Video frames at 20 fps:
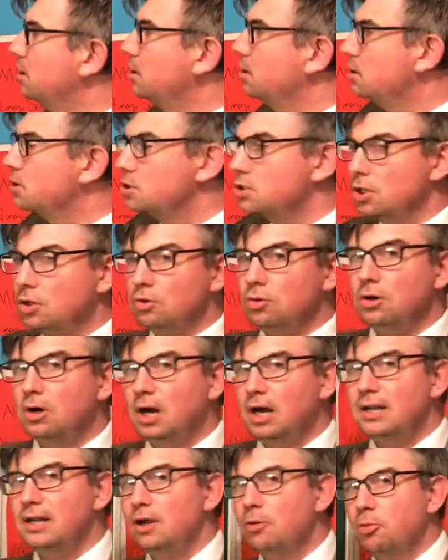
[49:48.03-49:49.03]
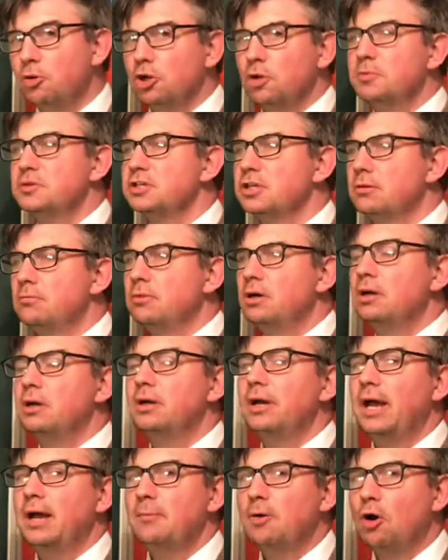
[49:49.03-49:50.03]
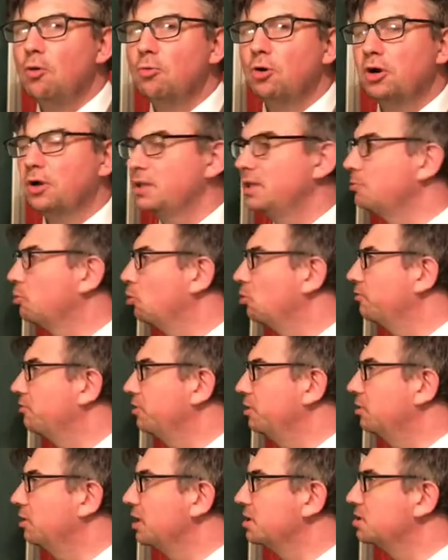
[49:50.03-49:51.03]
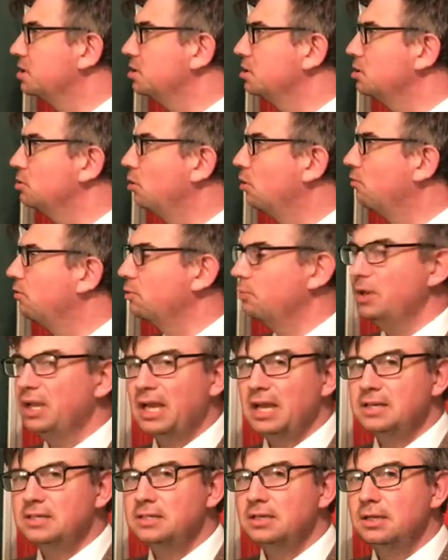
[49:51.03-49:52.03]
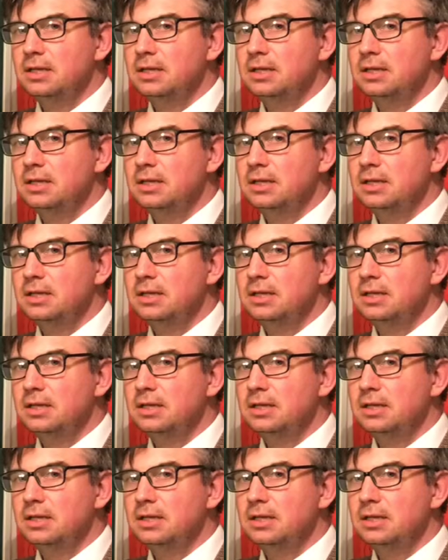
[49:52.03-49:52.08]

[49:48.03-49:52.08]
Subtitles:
so I'll now put up some homework on the board for you guys to do over the weekend.